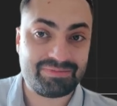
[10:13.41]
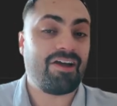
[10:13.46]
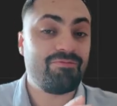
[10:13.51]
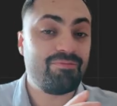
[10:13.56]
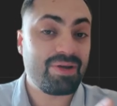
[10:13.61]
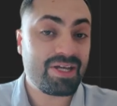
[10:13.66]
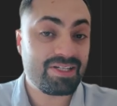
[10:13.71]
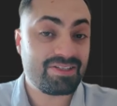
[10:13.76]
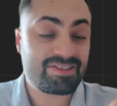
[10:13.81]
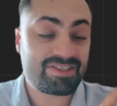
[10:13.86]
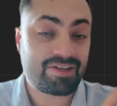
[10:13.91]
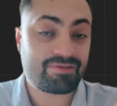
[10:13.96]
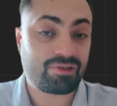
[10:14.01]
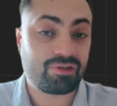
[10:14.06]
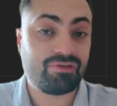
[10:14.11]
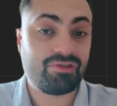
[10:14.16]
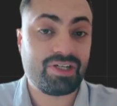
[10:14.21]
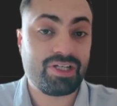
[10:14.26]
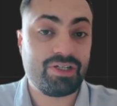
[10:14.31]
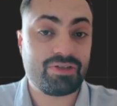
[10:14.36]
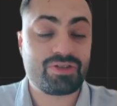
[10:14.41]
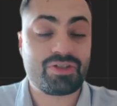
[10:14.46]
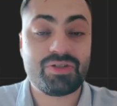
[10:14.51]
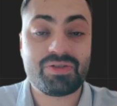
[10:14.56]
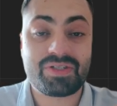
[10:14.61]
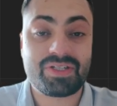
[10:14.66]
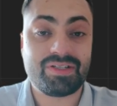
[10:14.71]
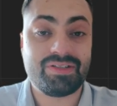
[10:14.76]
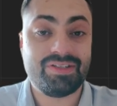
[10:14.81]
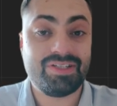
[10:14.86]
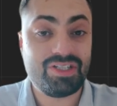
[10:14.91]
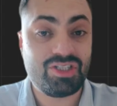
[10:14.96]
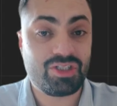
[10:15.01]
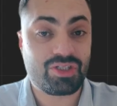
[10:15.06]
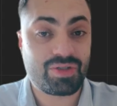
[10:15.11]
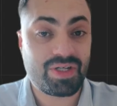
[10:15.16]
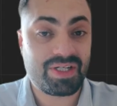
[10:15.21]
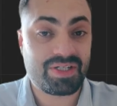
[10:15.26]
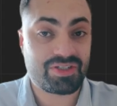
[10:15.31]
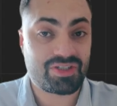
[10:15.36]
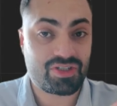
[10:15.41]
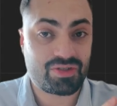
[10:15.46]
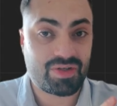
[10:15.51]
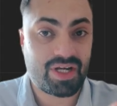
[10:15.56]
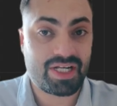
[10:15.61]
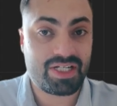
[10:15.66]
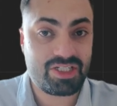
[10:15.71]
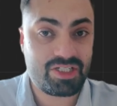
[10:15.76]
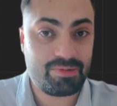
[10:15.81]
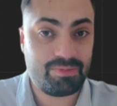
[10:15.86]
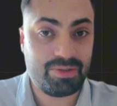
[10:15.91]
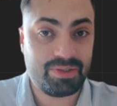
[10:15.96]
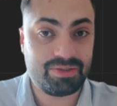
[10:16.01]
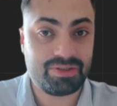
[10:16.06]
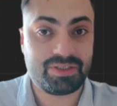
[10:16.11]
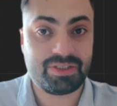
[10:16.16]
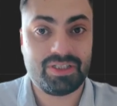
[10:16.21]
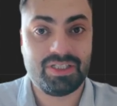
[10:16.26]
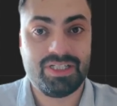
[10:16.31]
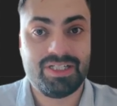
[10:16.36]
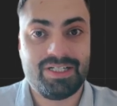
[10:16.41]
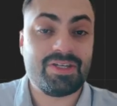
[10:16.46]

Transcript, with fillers: I've made several videos using NinjaTrader's Strategy Builder.